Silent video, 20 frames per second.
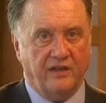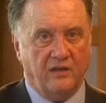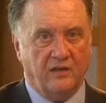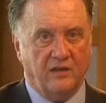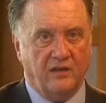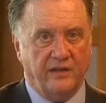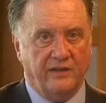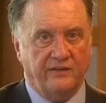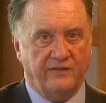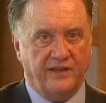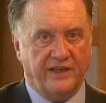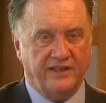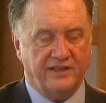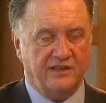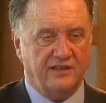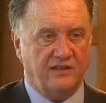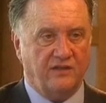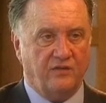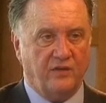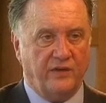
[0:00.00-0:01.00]
early
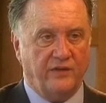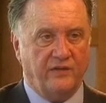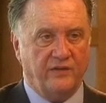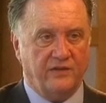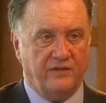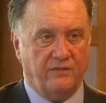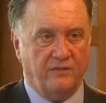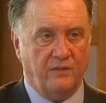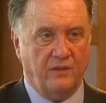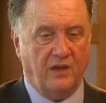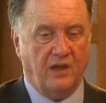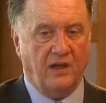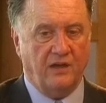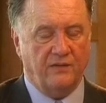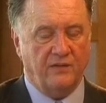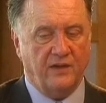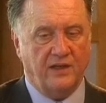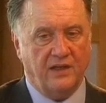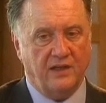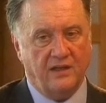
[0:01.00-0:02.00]
phases of
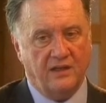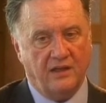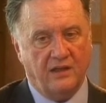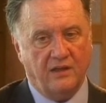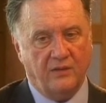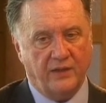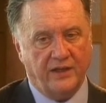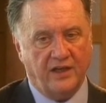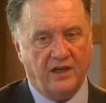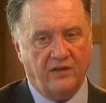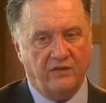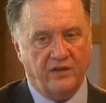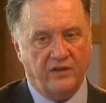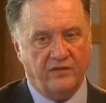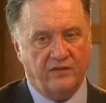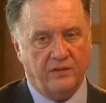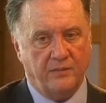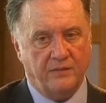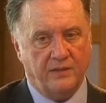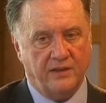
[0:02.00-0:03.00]
recovering
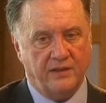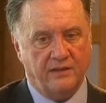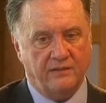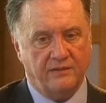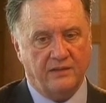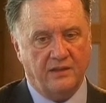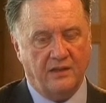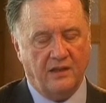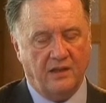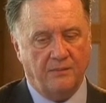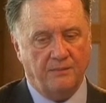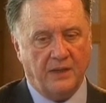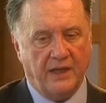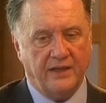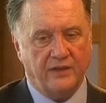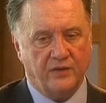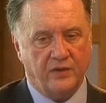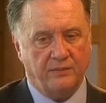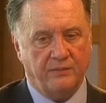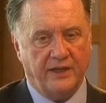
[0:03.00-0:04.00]
from a
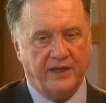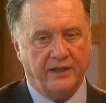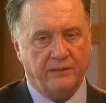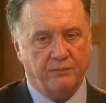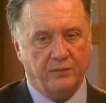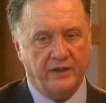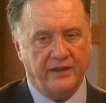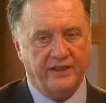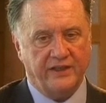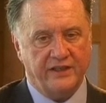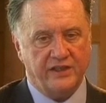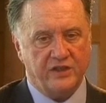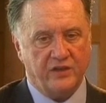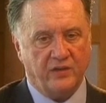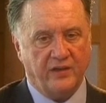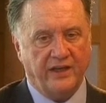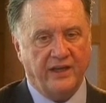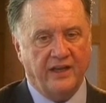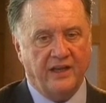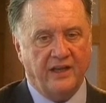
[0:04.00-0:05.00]
mild traumatic brain
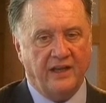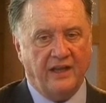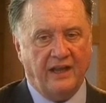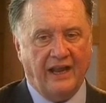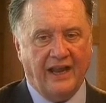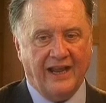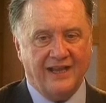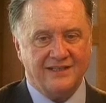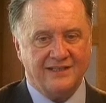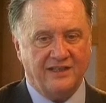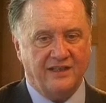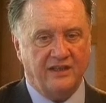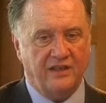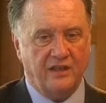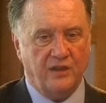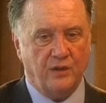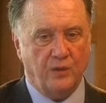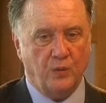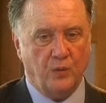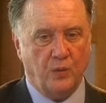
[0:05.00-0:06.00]
injury, has to
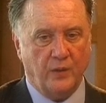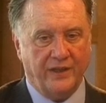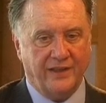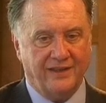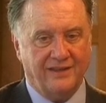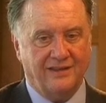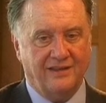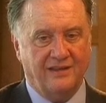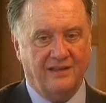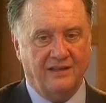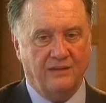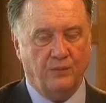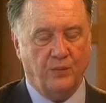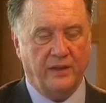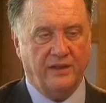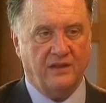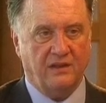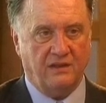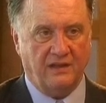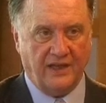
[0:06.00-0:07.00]
do with
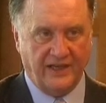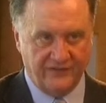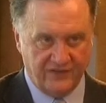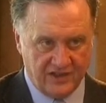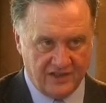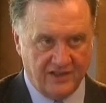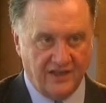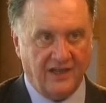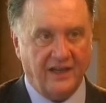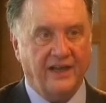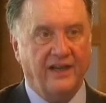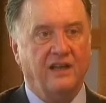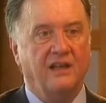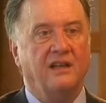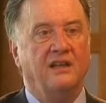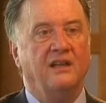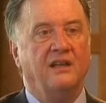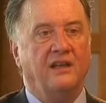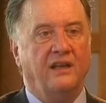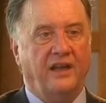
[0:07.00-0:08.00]

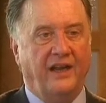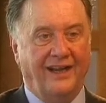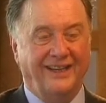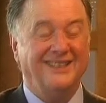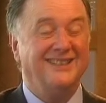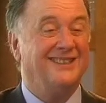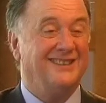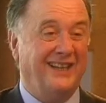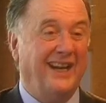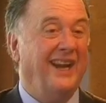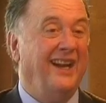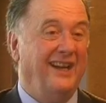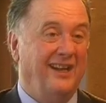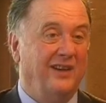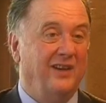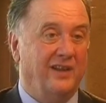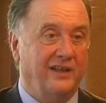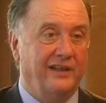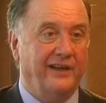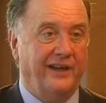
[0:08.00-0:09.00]
lifestyle and just taking
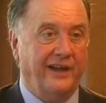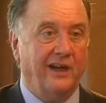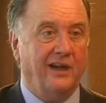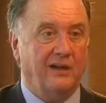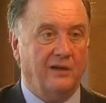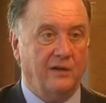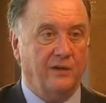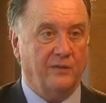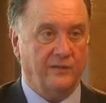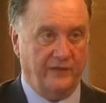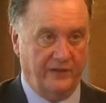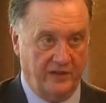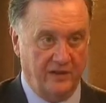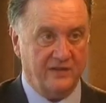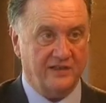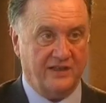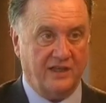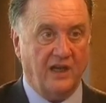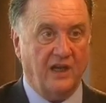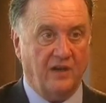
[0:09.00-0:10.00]
good care of
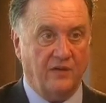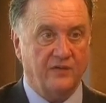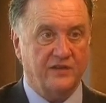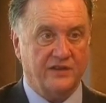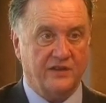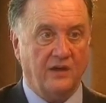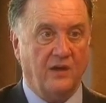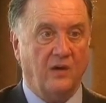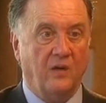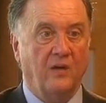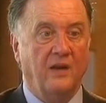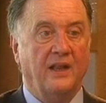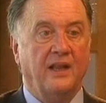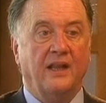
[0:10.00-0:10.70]
yourself. So